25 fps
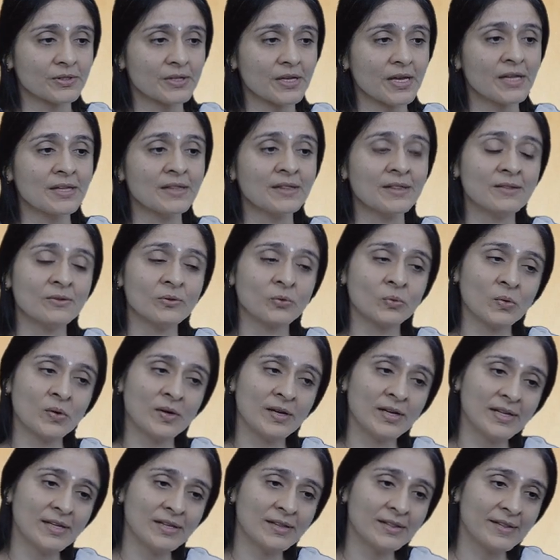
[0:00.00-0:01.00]
And
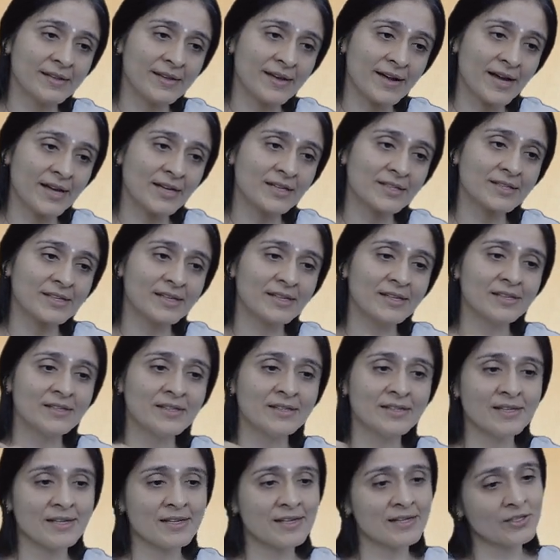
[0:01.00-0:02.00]
only that can
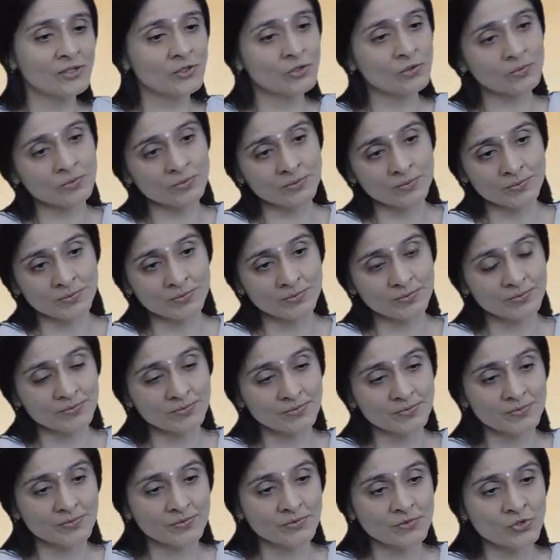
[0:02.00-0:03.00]
take you
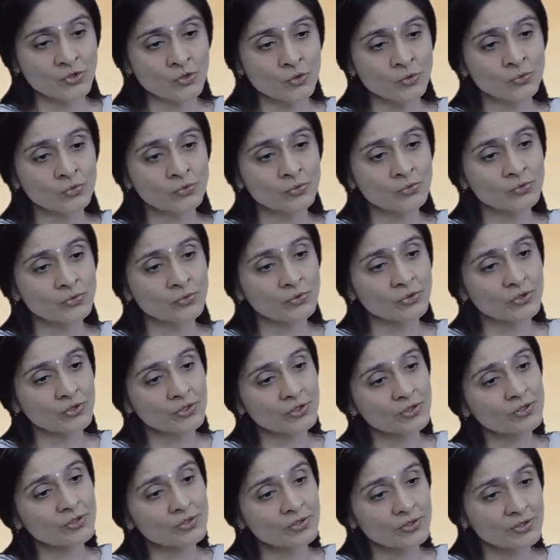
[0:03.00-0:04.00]
to
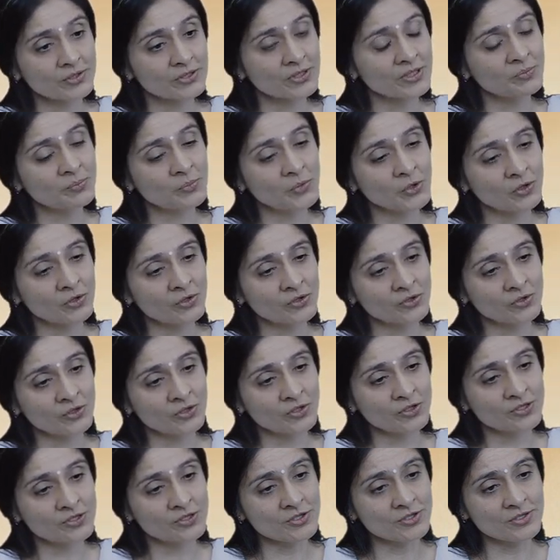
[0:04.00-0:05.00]
the pure
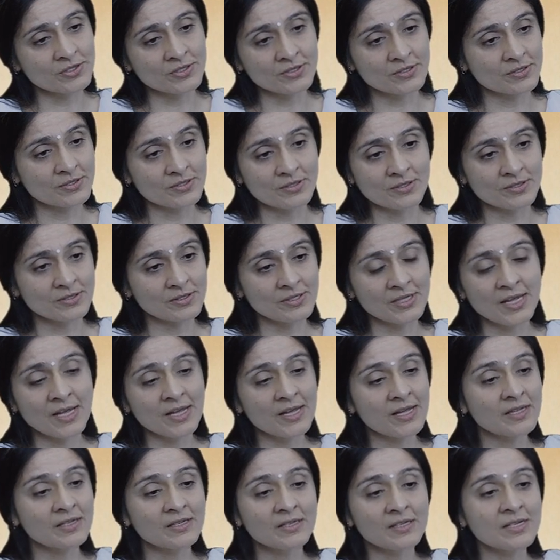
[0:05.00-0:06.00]
consciousness.
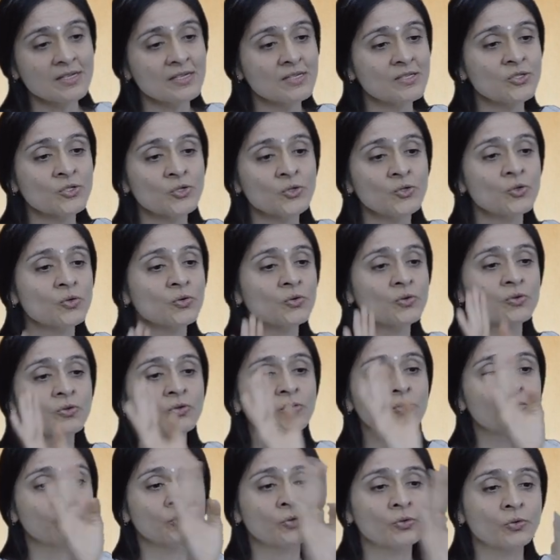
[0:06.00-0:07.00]
There is no
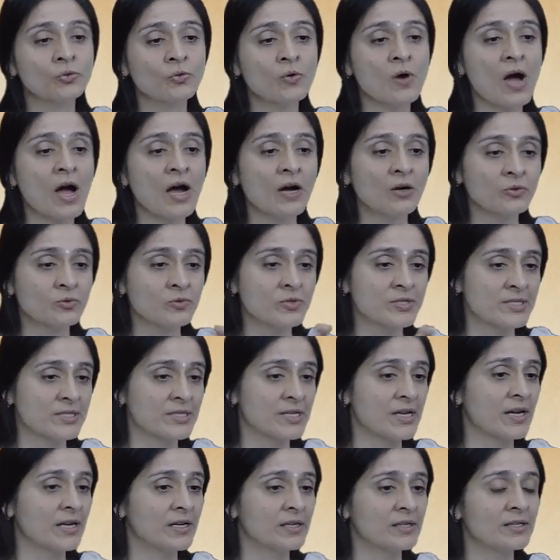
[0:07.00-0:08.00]
Guru
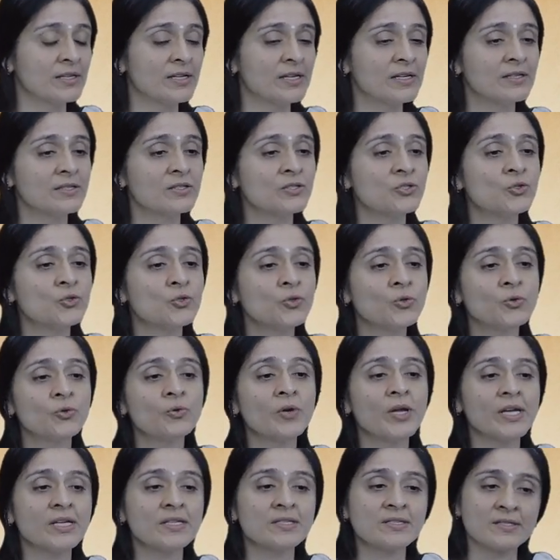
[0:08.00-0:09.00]
outside. There is no
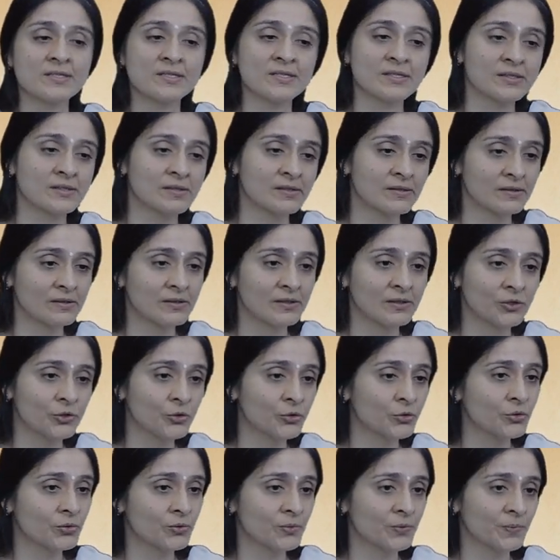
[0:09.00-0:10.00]
external
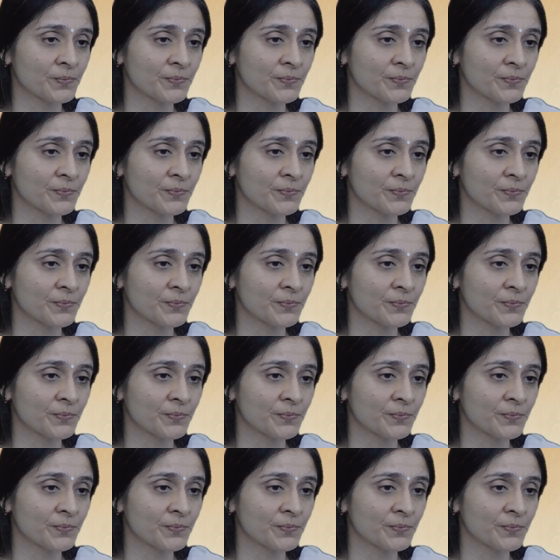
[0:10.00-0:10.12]
Guru.